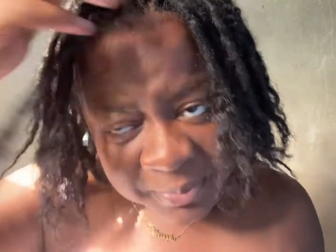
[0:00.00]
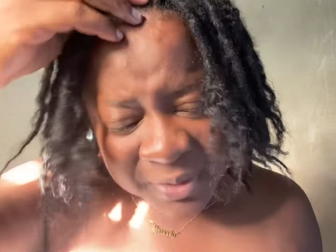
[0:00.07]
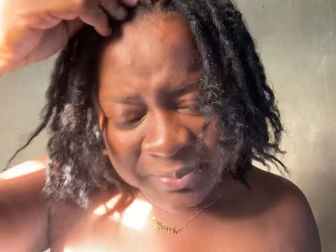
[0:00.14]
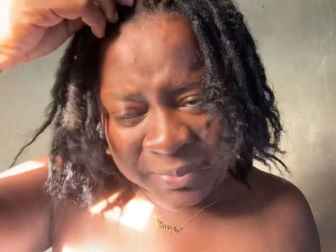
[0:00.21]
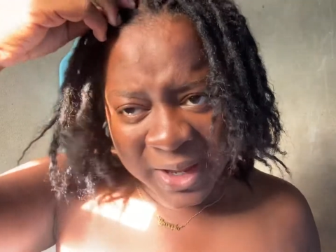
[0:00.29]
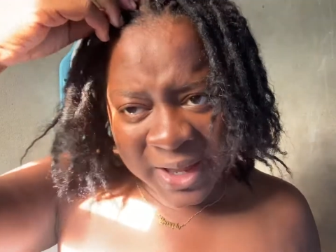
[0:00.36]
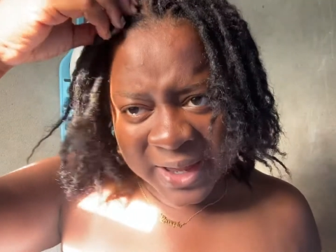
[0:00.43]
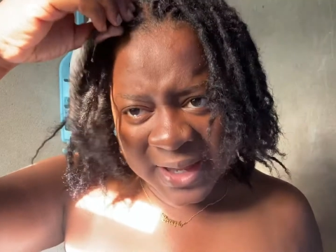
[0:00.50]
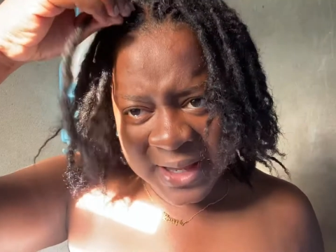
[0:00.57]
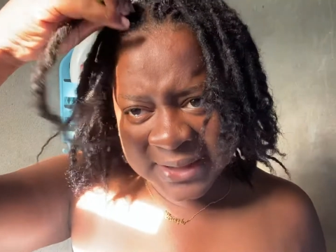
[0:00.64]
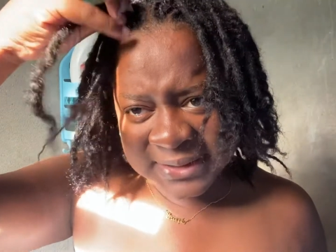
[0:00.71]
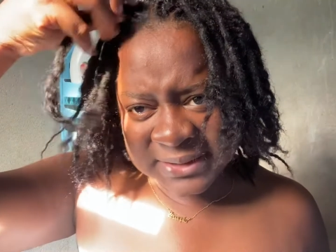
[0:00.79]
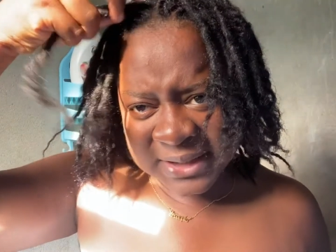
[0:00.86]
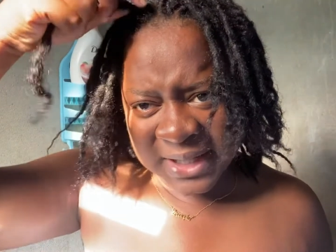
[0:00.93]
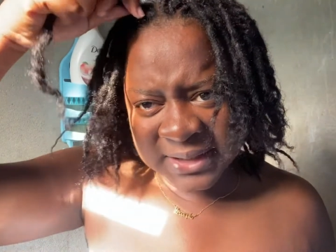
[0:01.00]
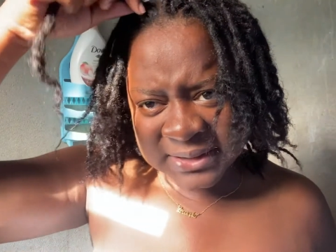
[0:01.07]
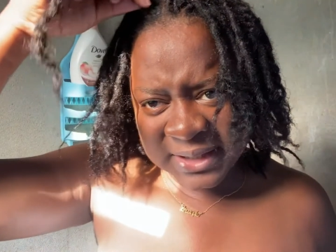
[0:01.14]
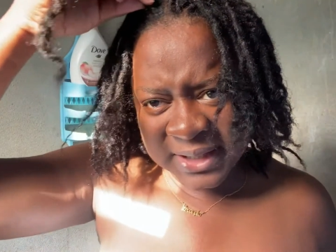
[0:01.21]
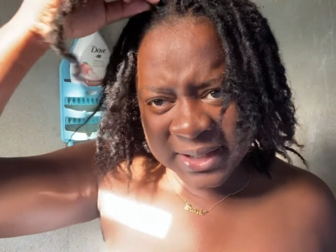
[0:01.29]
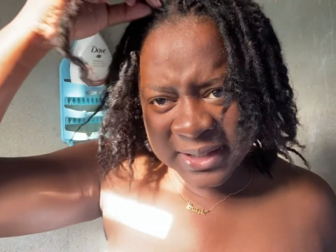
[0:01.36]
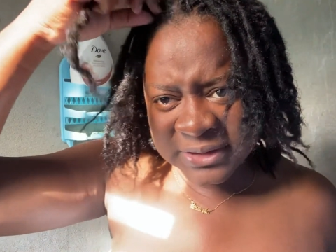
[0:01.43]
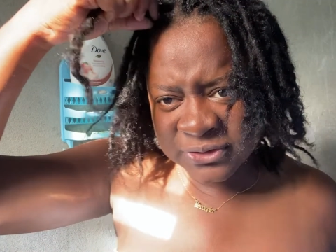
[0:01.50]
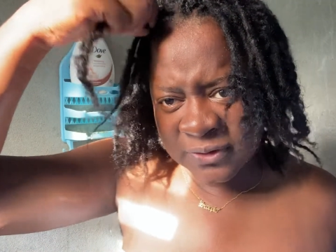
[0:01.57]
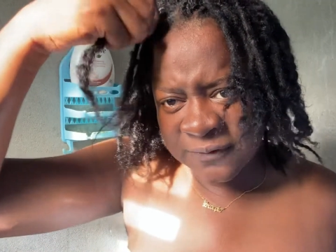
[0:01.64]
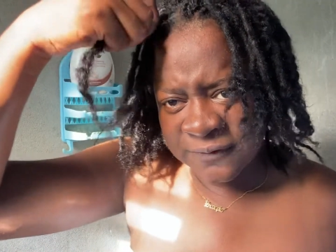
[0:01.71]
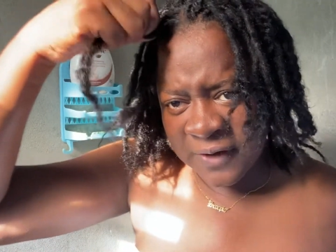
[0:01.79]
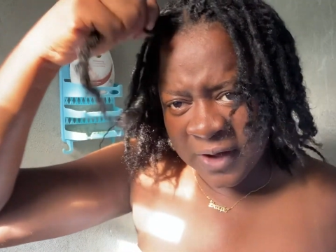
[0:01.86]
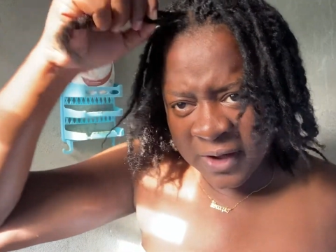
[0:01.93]
But my hair hasn't had any so
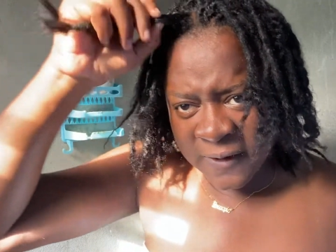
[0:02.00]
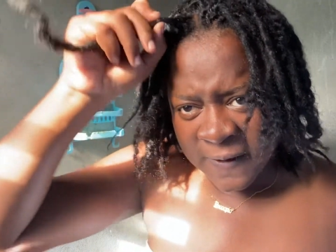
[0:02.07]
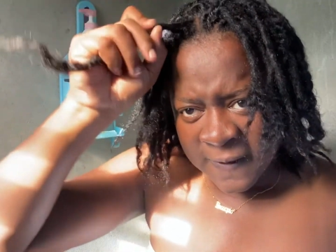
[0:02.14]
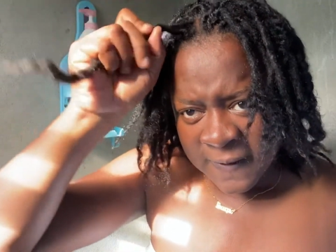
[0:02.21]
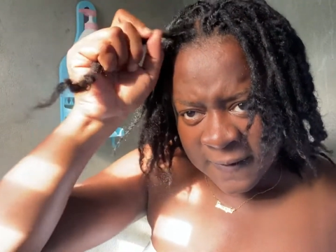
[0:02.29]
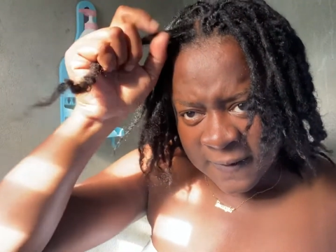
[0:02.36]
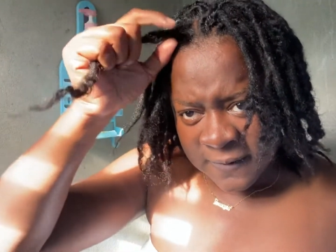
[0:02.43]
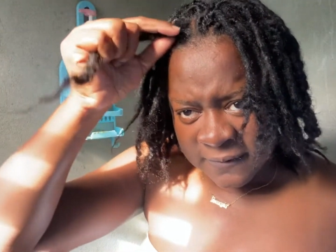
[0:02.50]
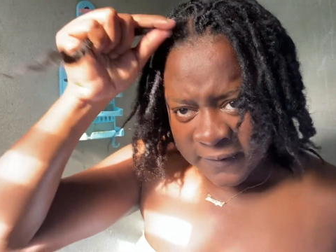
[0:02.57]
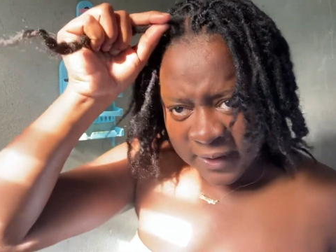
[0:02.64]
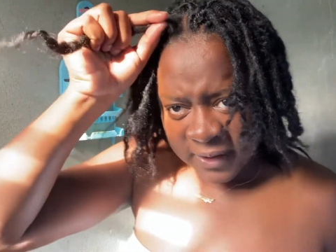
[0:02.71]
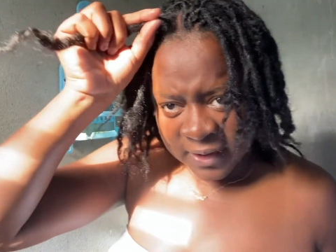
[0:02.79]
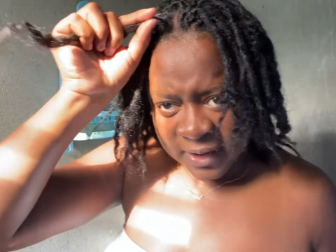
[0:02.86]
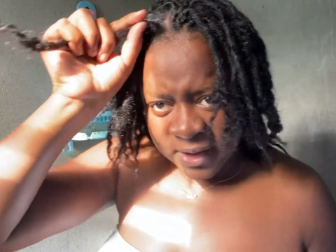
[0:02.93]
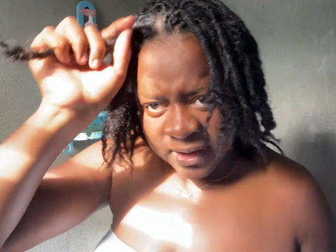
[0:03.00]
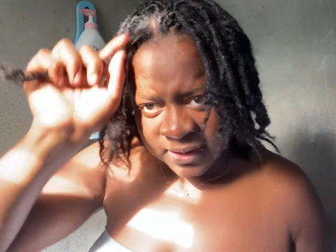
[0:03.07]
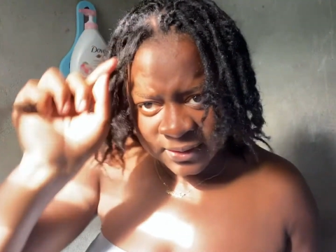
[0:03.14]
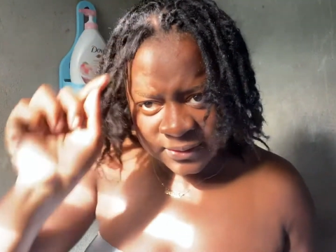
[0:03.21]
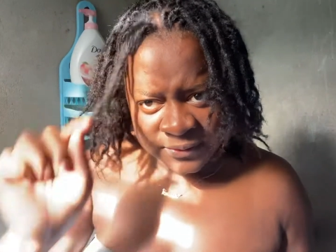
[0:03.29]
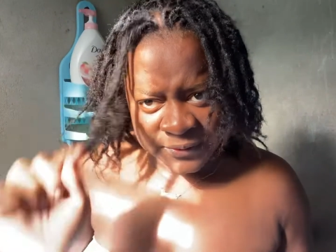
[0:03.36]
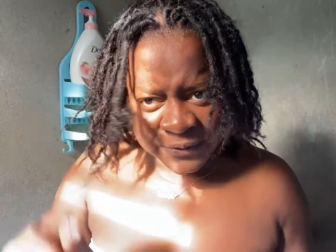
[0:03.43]
far, thank God.